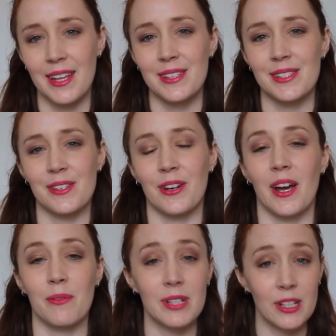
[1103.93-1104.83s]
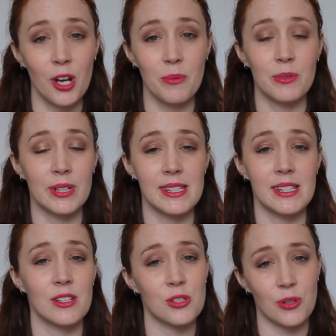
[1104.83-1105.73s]
So I really hope you'll
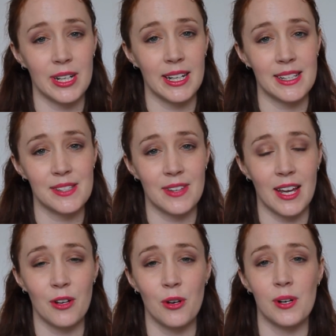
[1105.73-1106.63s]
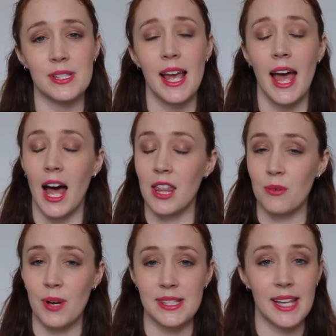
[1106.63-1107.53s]
consider joining us for that course.
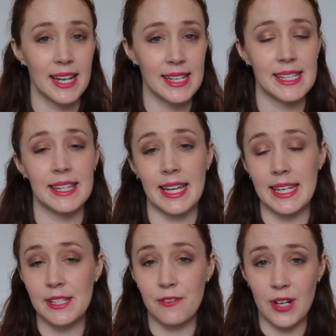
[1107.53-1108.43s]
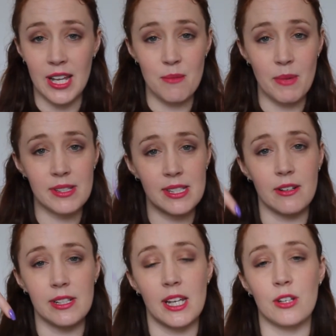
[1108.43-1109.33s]
Otherwise, like I said, there is a free email
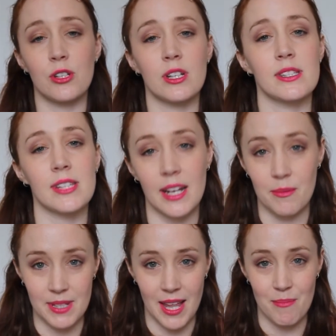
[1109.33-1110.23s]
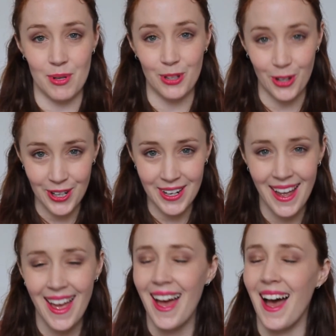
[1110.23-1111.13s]
series and you can sign up to that below.
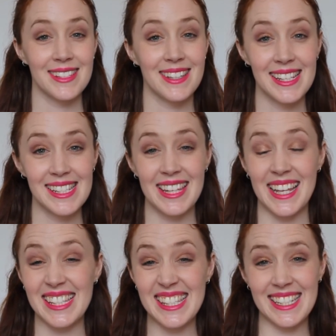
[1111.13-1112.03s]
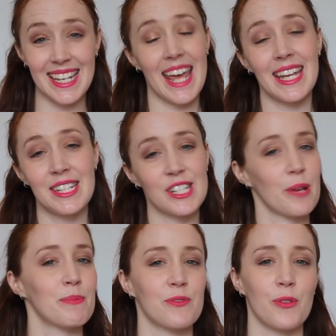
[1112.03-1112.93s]
So that's it. That's 10
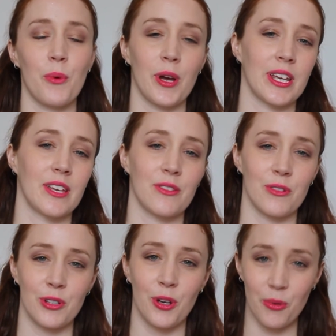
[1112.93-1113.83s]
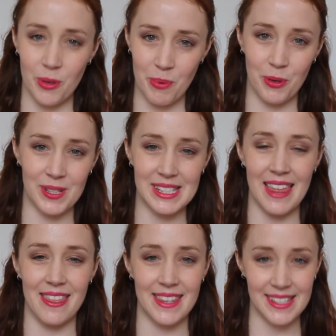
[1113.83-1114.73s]
tips for working through your reports
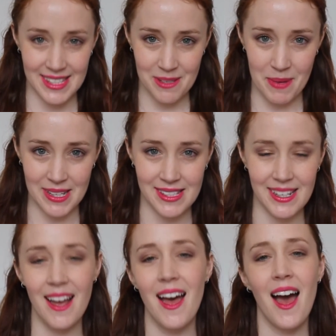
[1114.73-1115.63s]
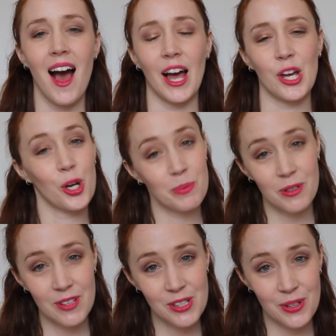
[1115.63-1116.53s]
for this semester. I hope
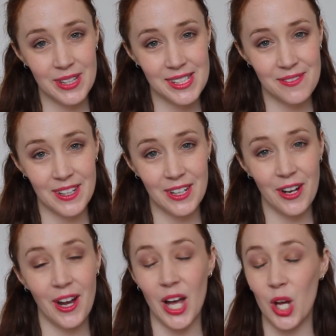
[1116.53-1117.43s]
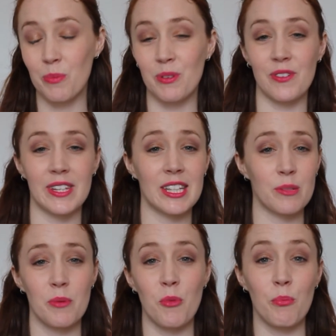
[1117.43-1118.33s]
you've enjoyed this video. I hope you're feeling a
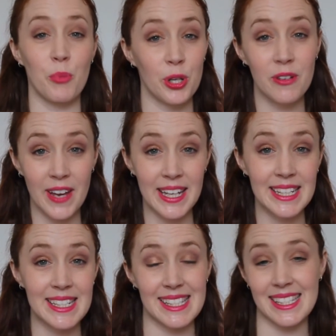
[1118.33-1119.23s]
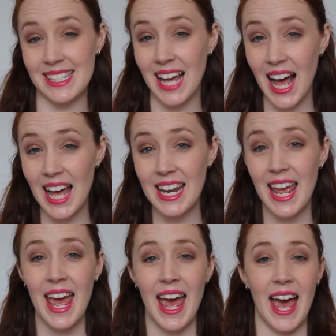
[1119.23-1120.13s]
little bit more motivated to start
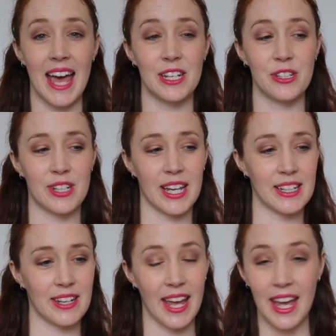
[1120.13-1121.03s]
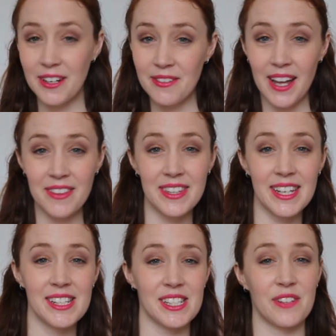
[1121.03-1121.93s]
and you're getting your head around
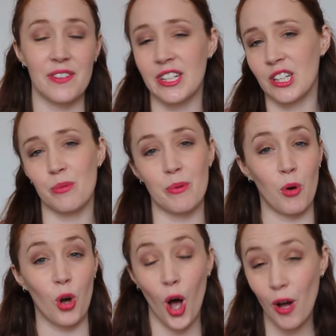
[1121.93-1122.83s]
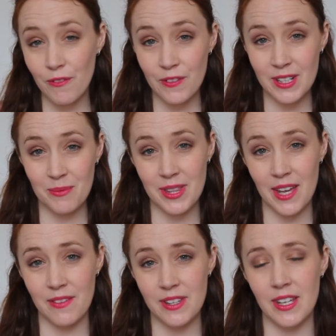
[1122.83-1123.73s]
things and you're feeling a little bit more confident with
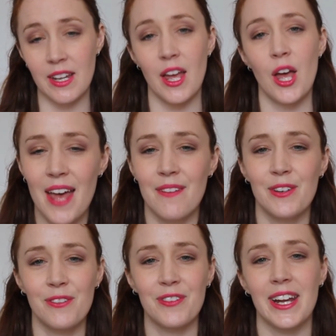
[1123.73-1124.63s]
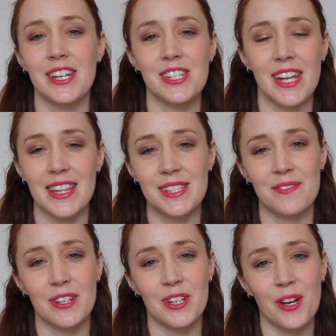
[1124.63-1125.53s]
everything. Feel free to share this
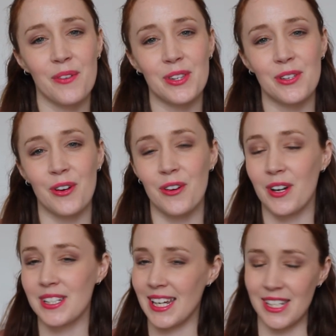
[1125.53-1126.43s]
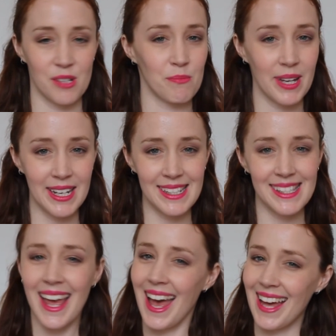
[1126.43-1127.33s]
video with your teaching buddies,
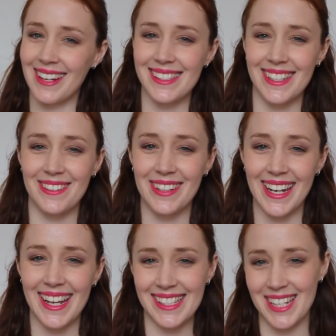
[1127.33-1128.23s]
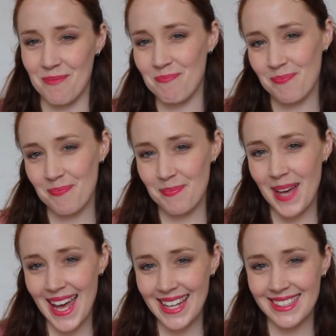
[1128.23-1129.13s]
and I'll see you again next time.
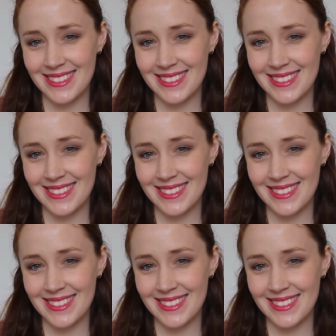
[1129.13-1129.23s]
Bye!